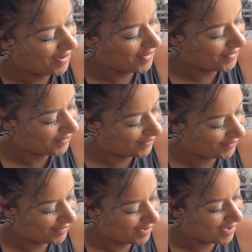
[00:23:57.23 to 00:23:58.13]
to
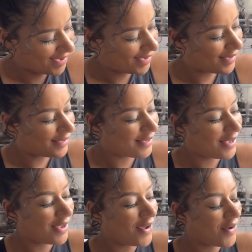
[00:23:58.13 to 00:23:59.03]

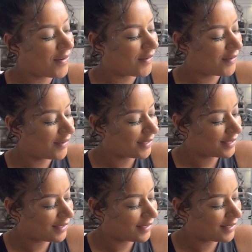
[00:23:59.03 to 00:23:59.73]
open your eyes?